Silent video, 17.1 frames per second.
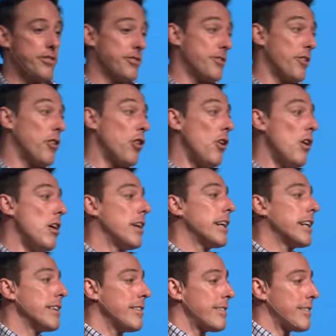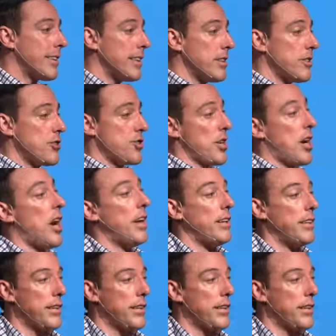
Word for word: It's the longest in John.